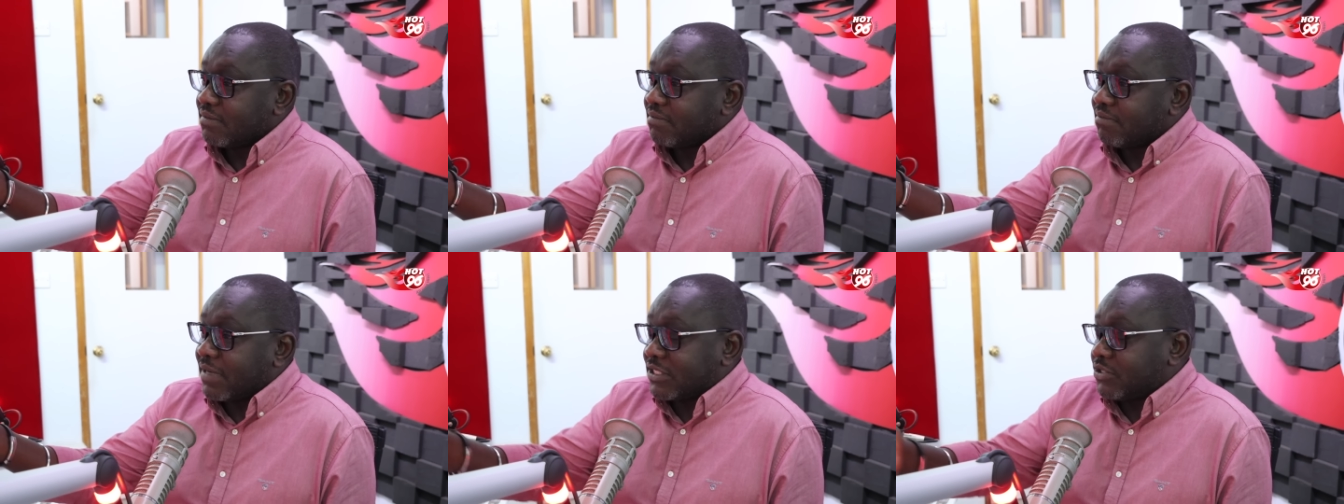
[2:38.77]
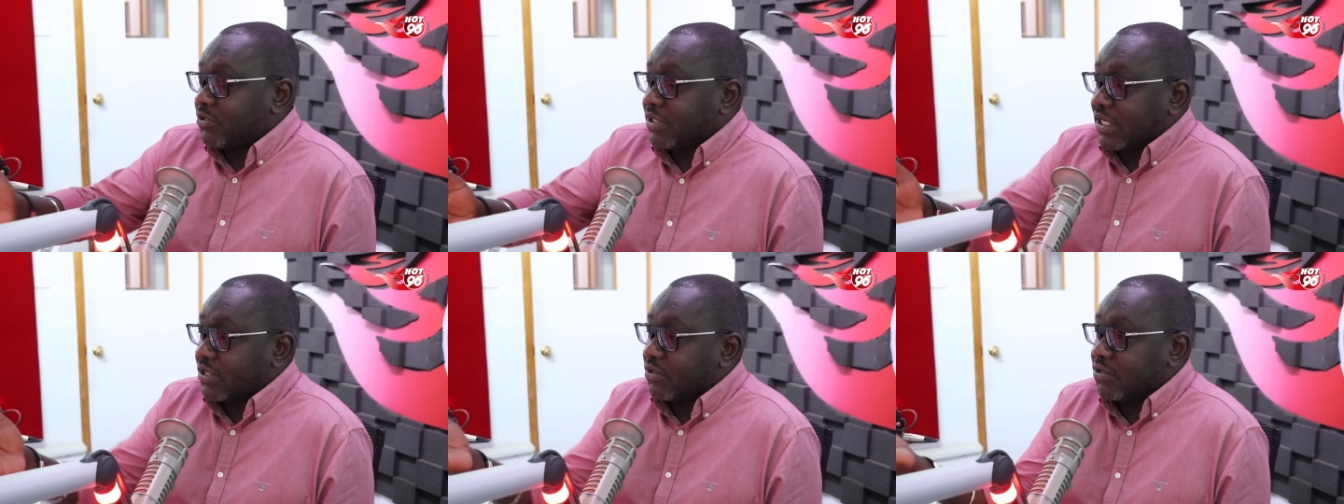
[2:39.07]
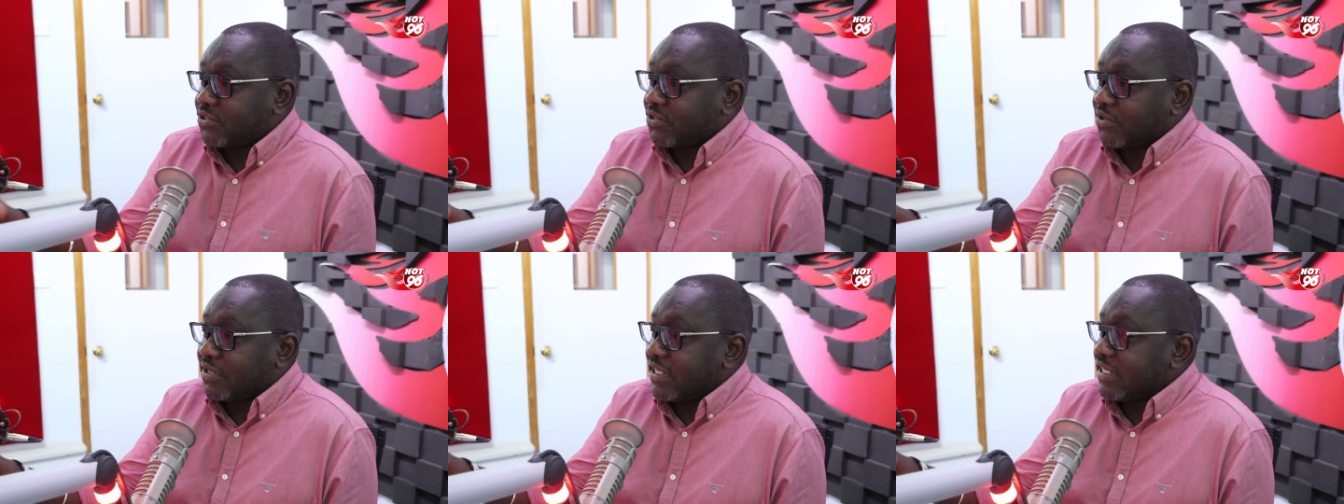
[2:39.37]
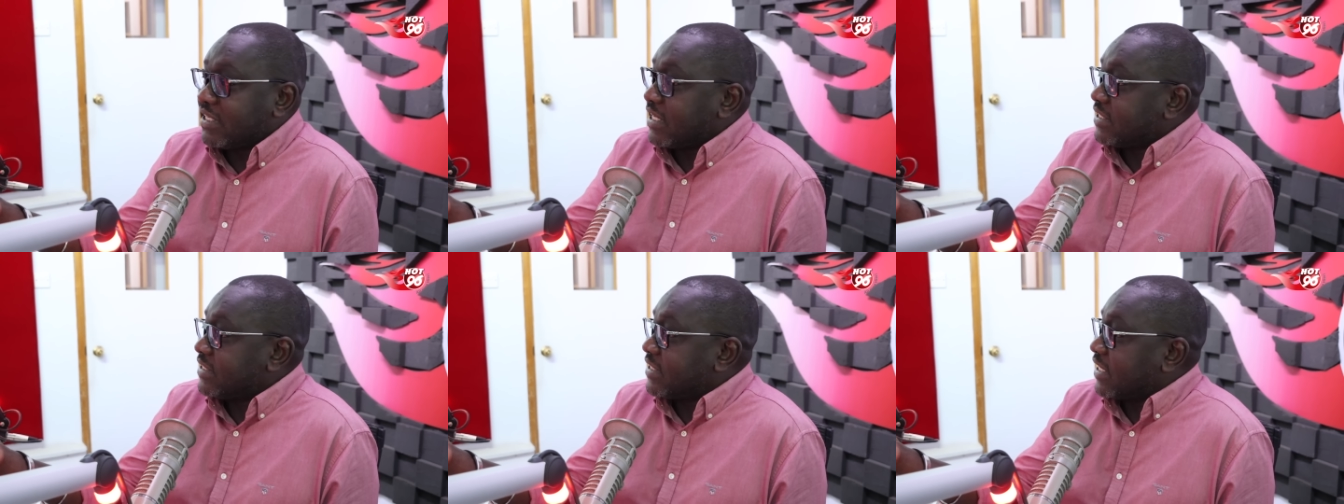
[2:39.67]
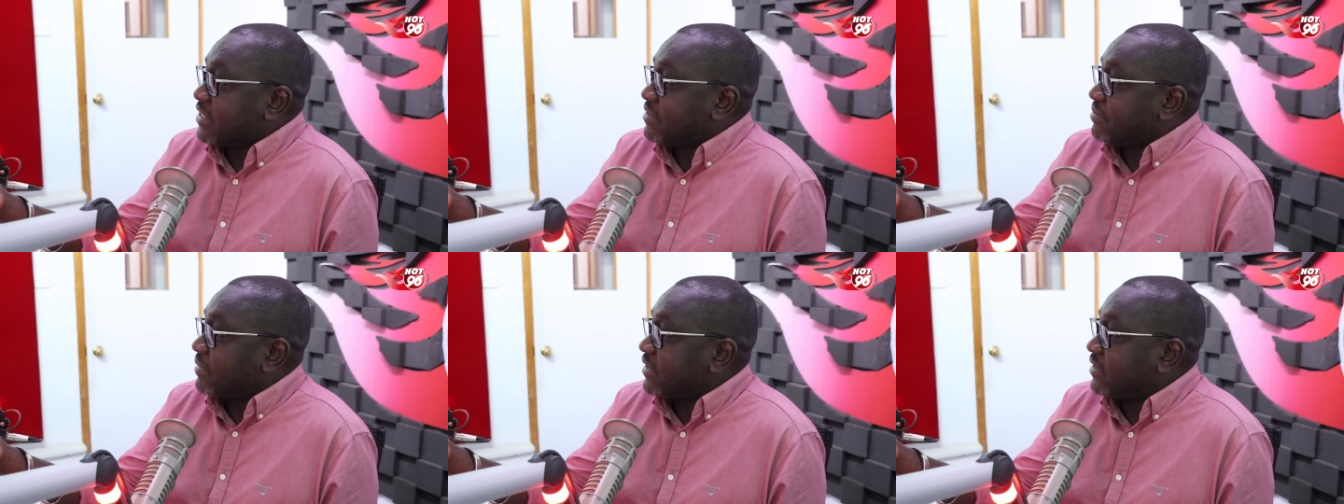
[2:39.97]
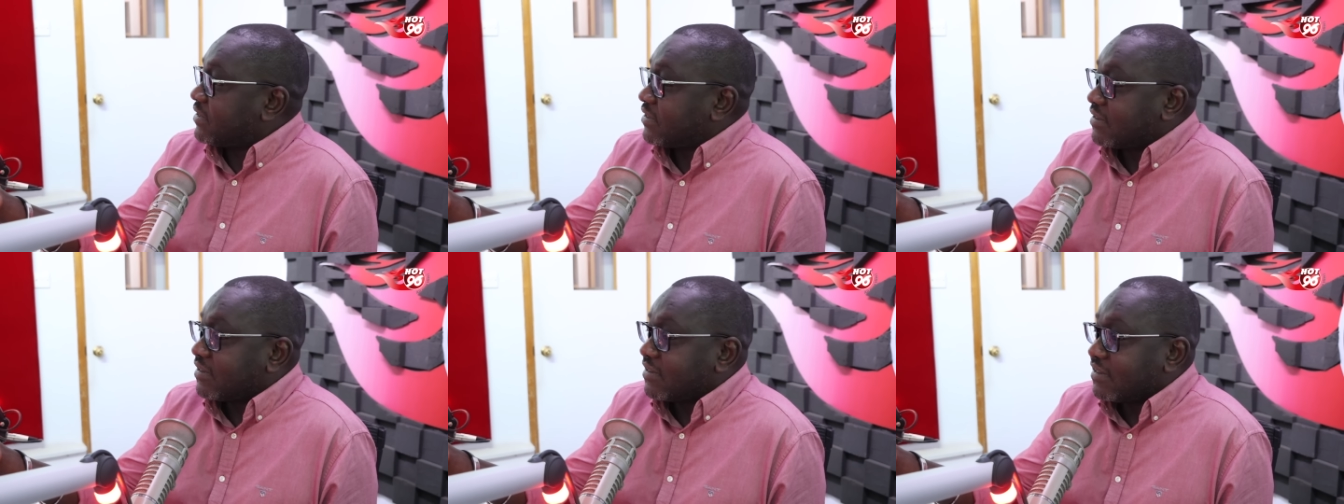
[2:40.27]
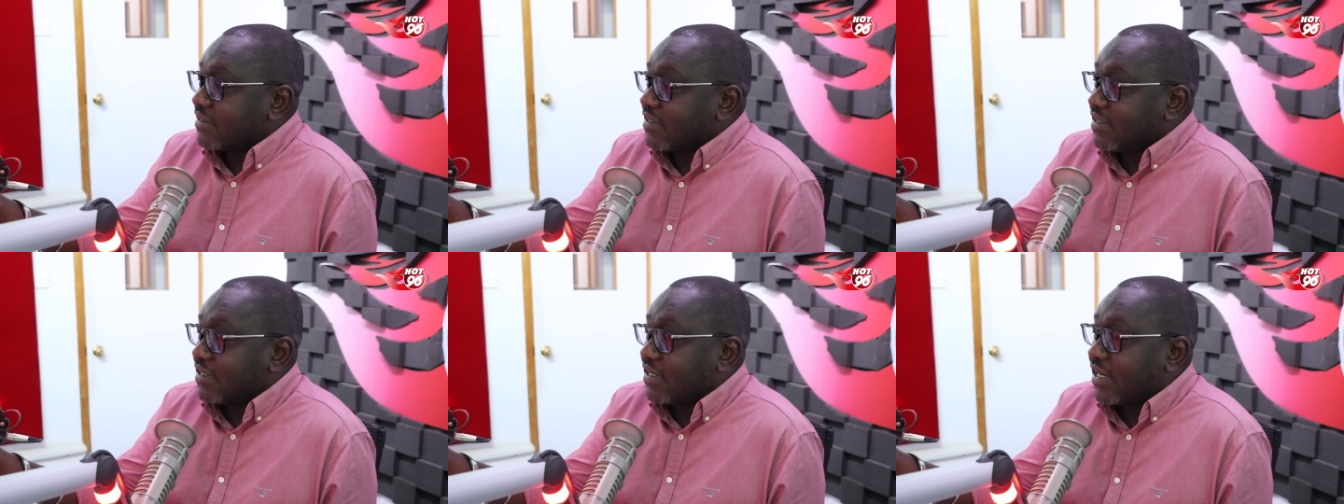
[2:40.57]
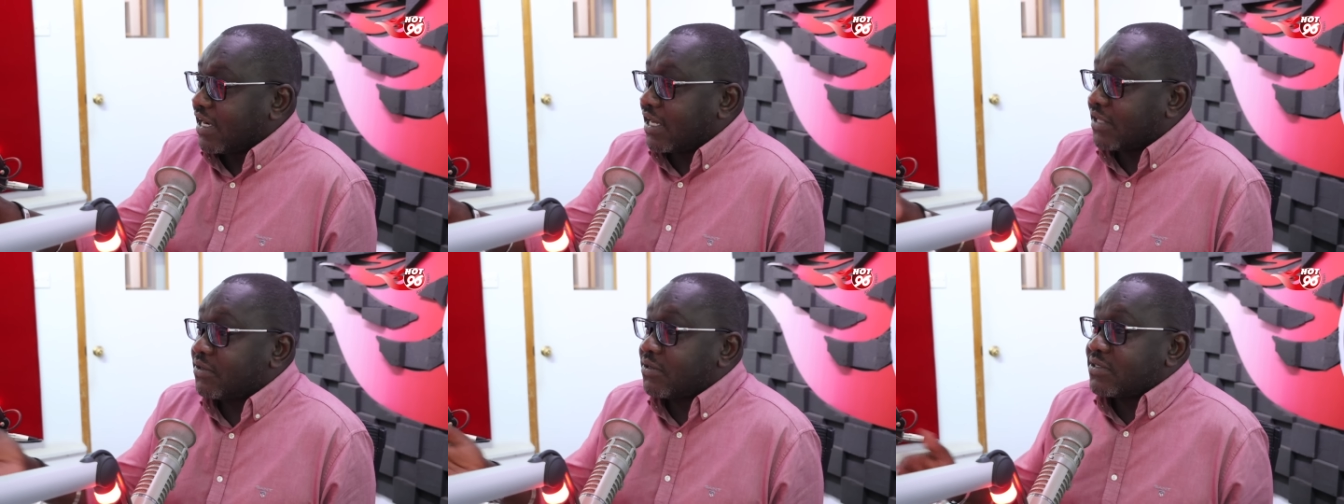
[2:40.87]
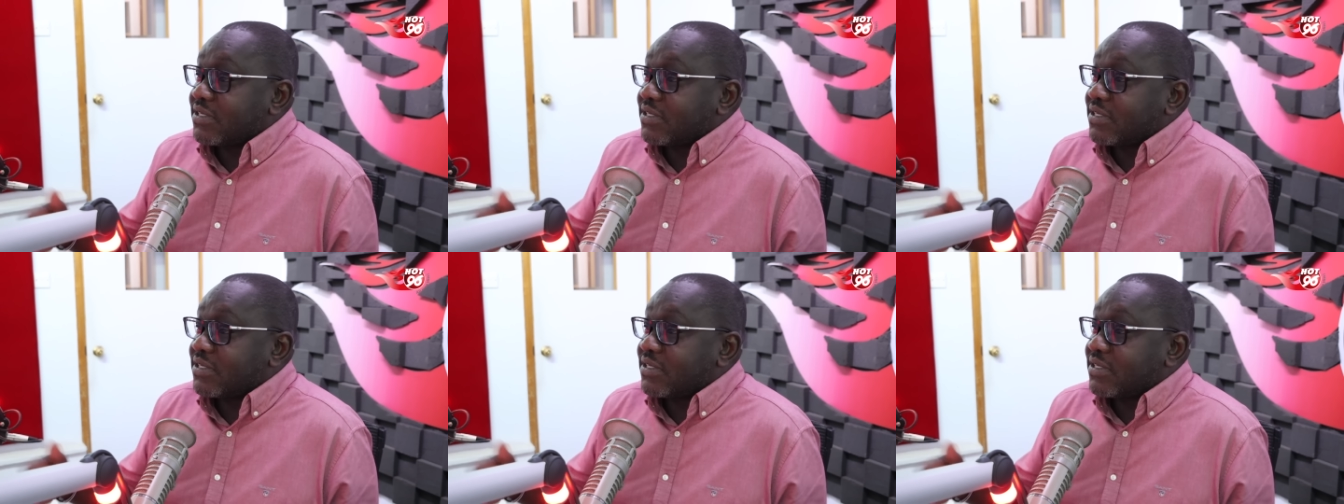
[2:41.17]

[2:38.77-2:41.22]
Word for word: but you can also read the judgment and